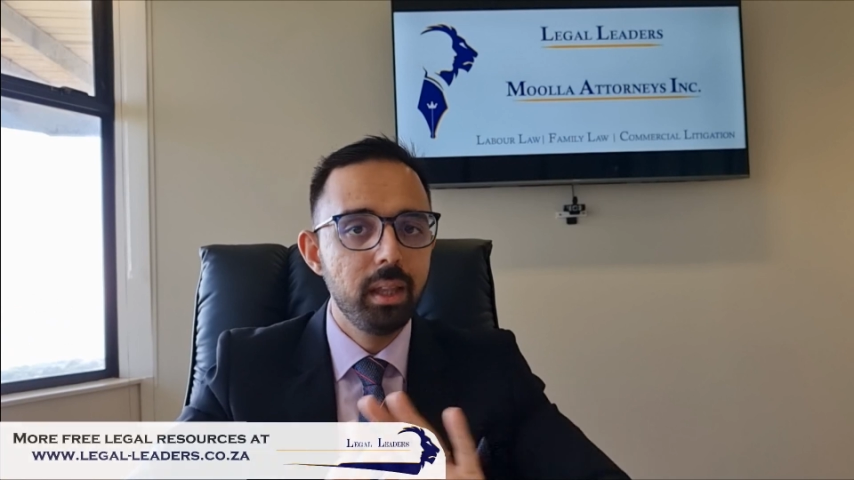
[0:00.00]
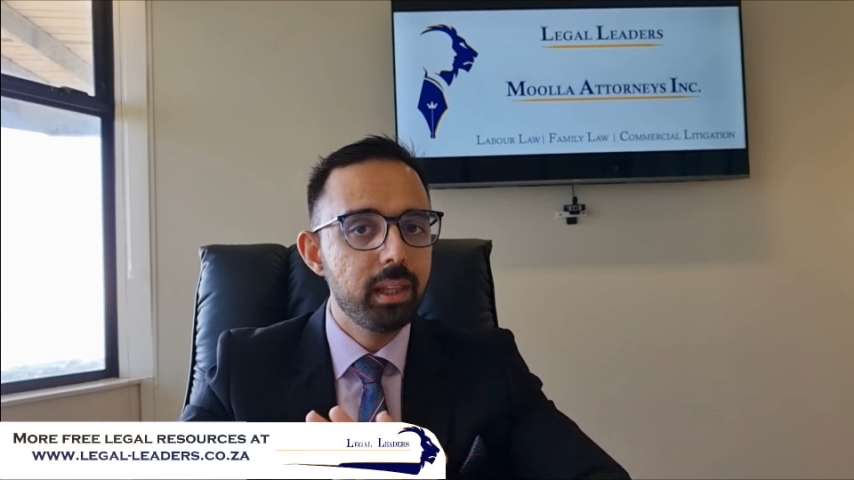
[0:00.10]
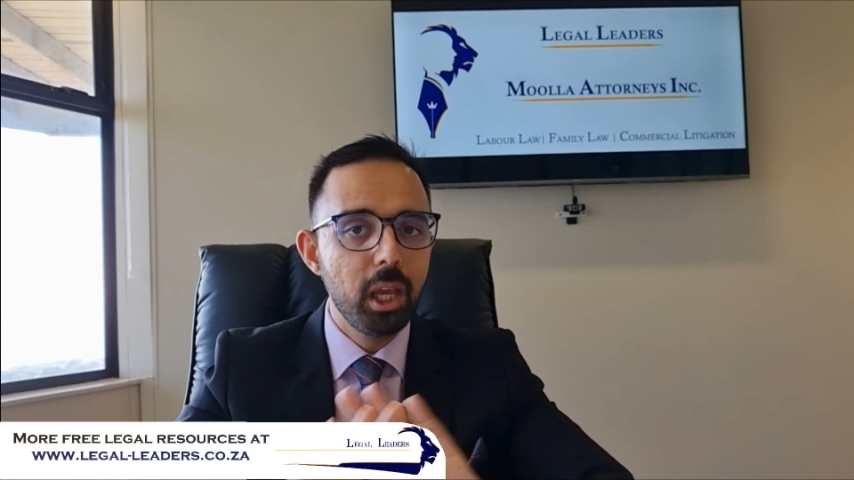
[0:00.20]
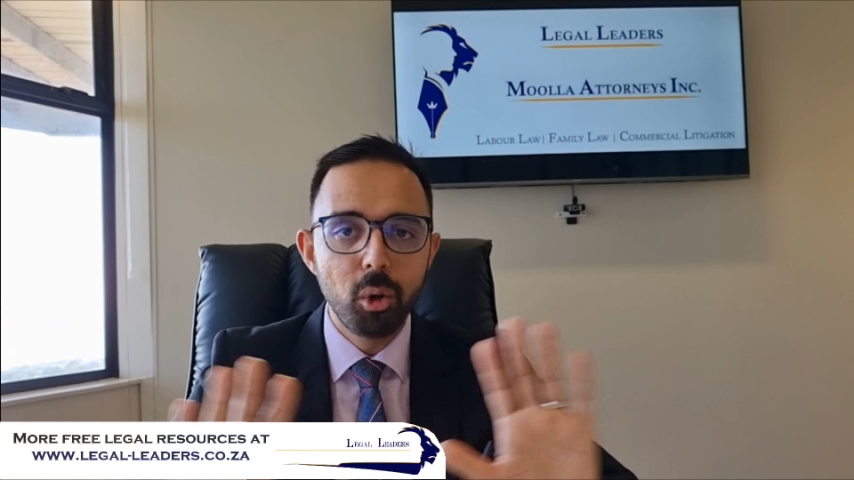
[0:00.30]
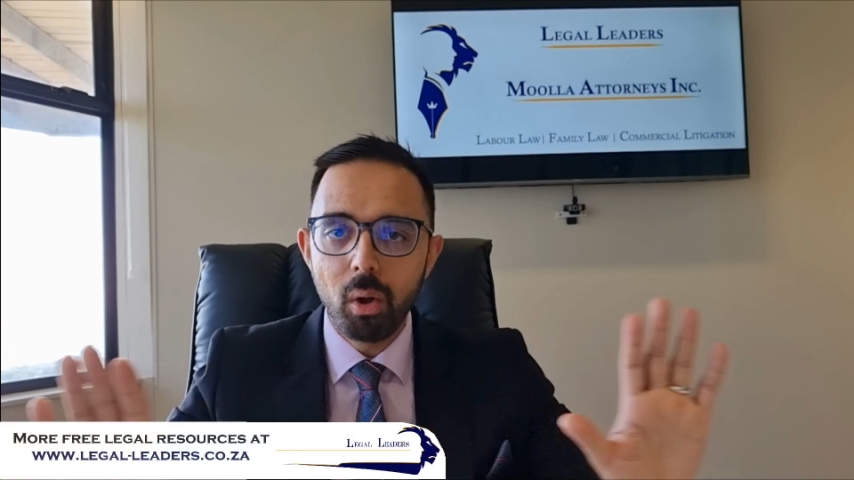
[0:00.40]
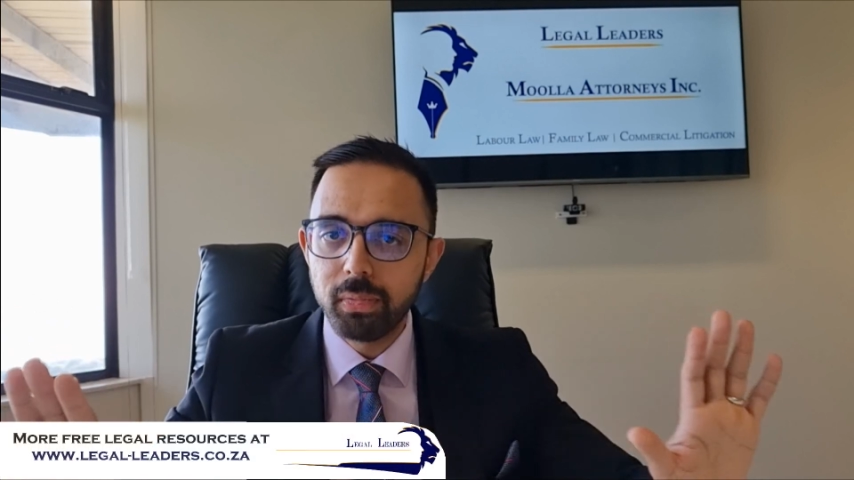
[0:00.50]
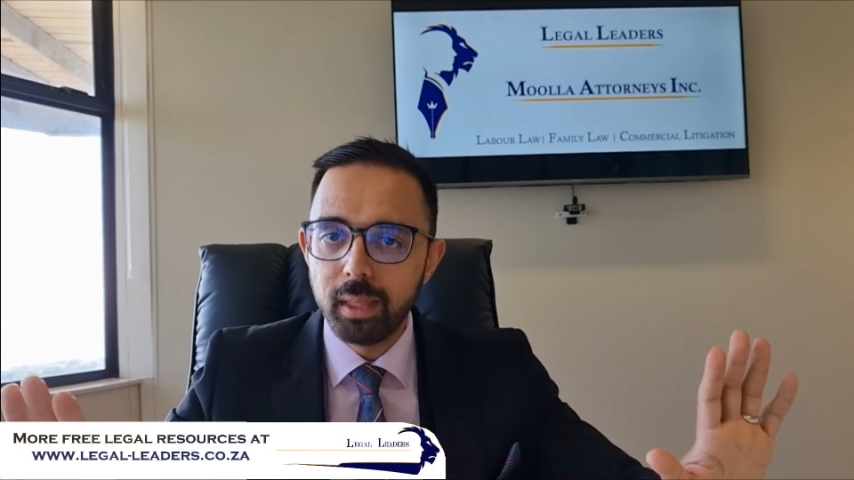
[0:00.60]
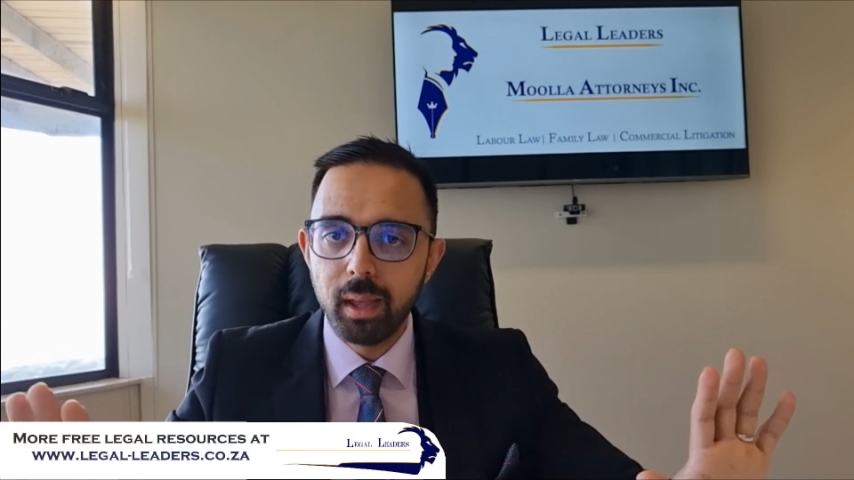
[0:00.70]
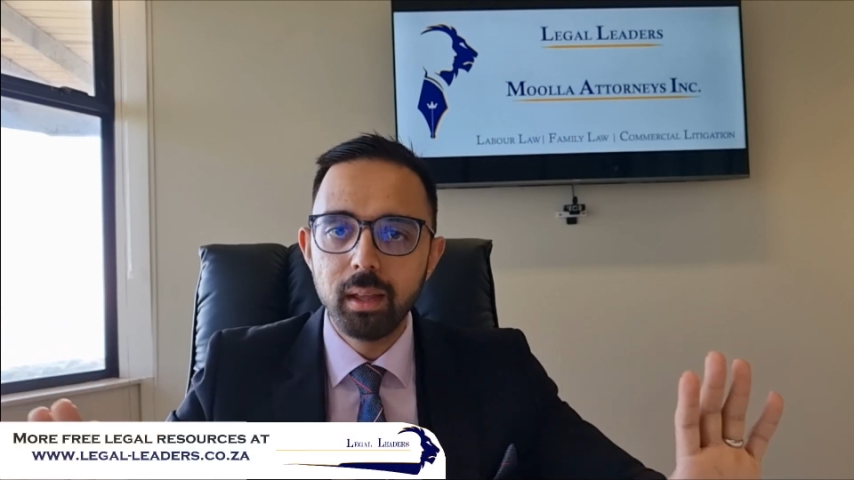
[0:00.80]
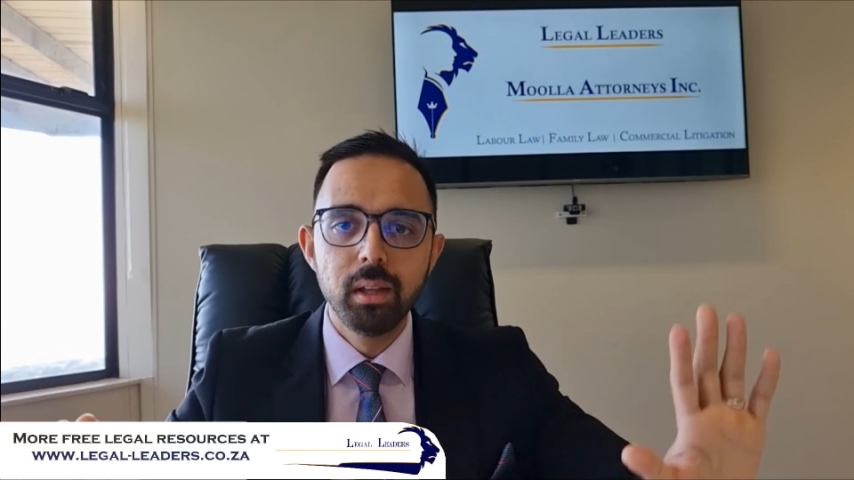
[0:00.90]
They're not
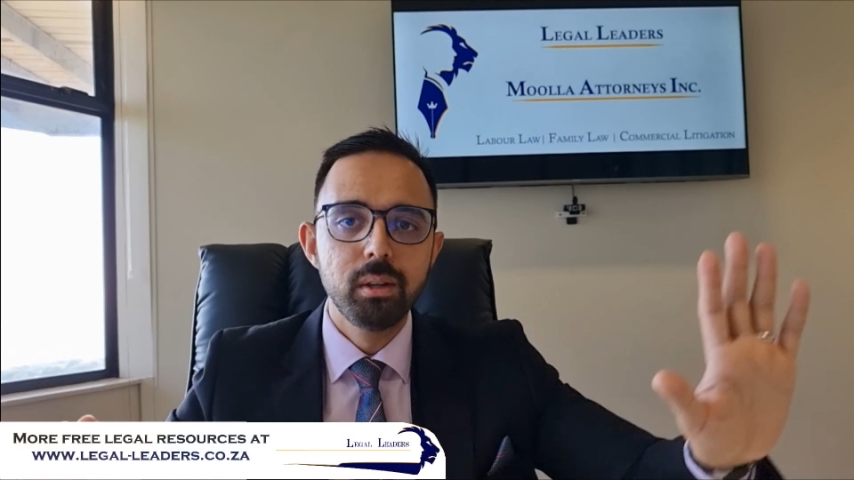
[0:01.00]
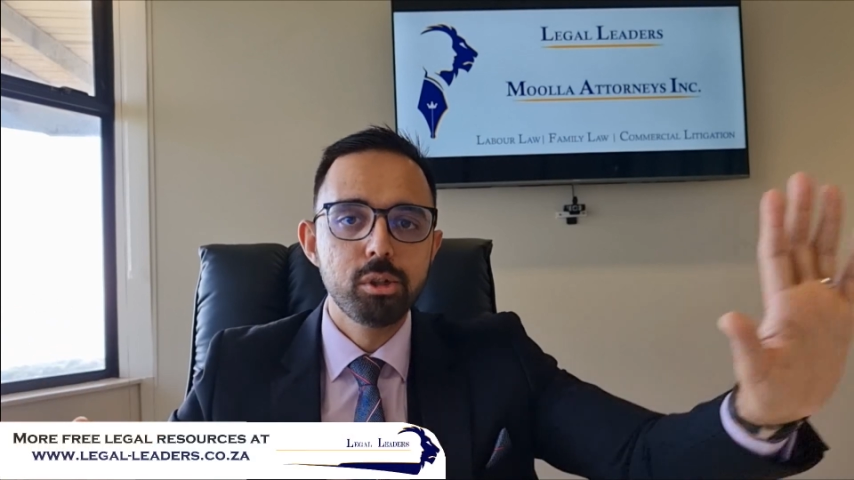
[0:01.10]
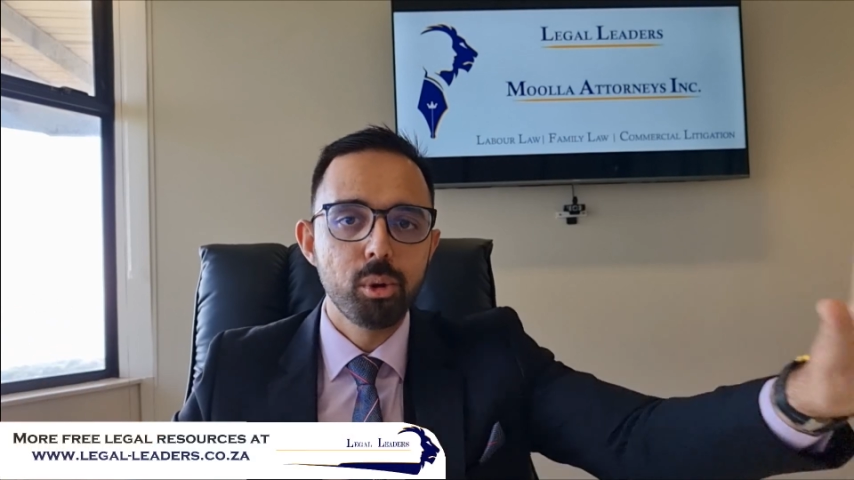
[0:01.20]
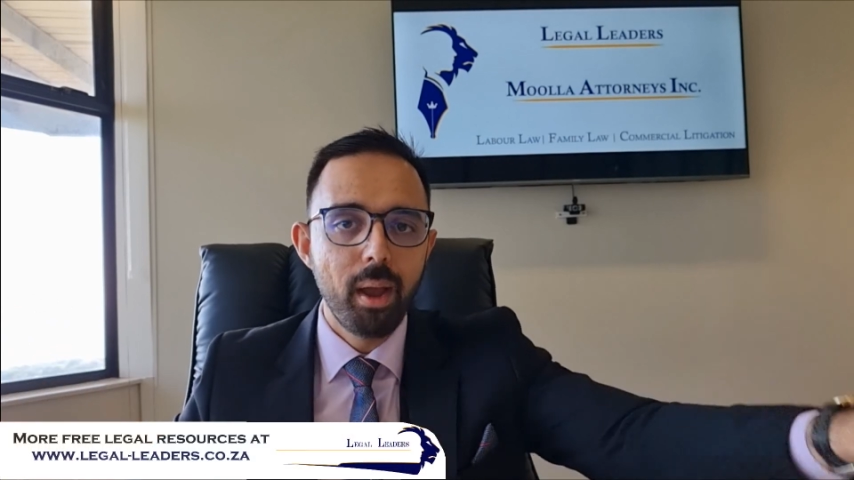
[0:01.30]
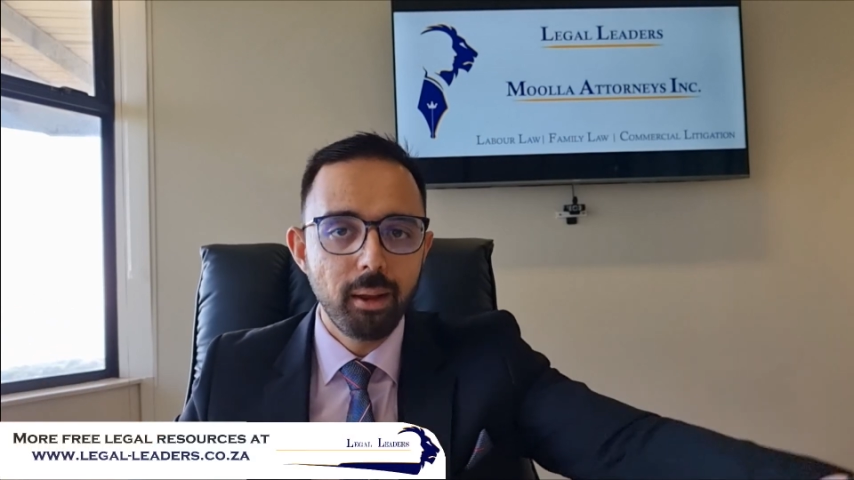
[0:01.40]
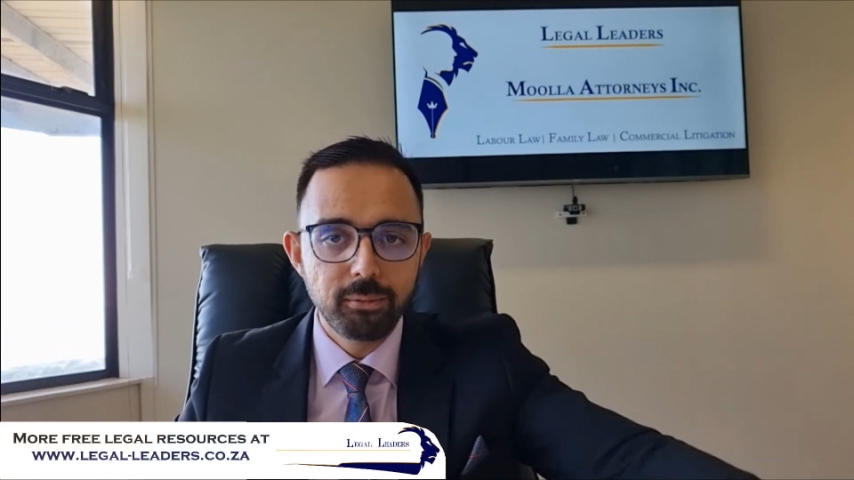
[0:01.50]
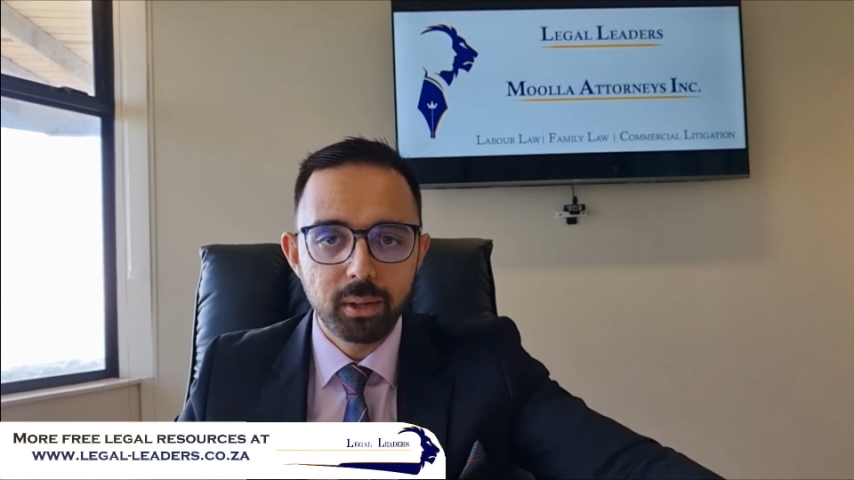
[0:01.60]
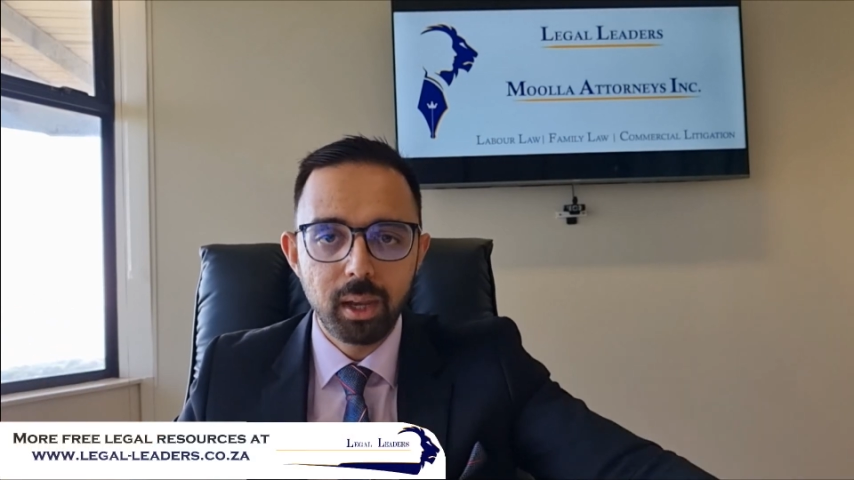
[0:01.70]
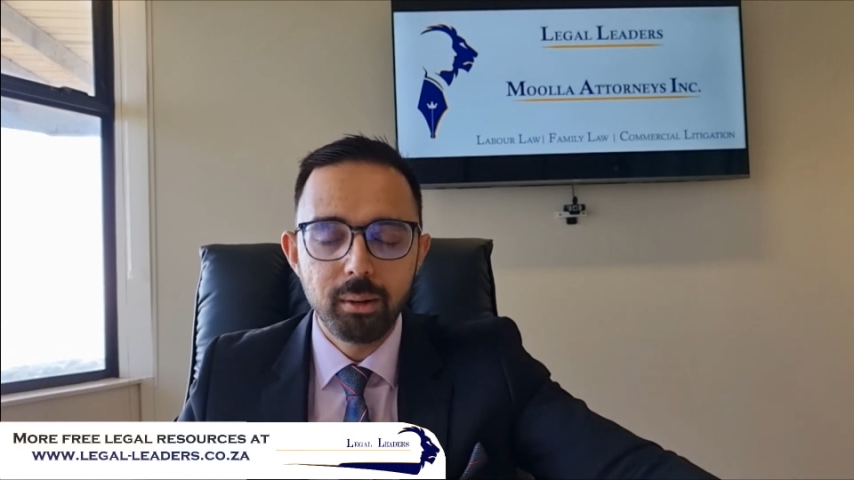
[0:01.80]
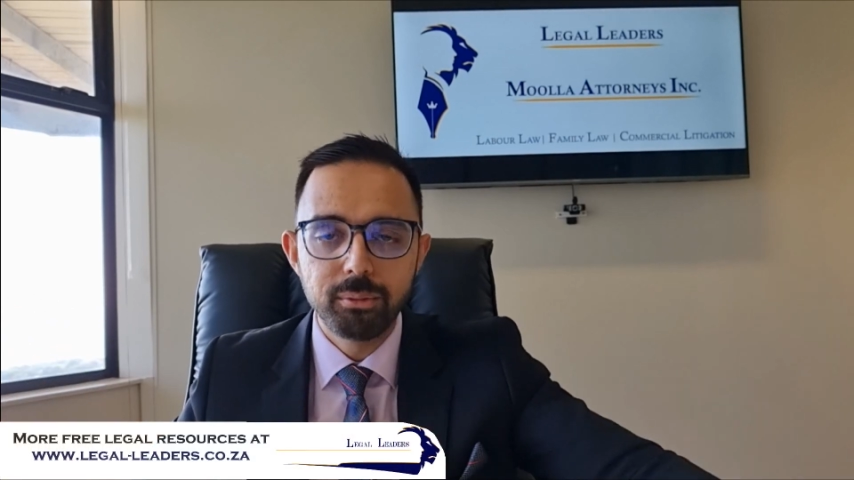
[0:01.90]
there to advocate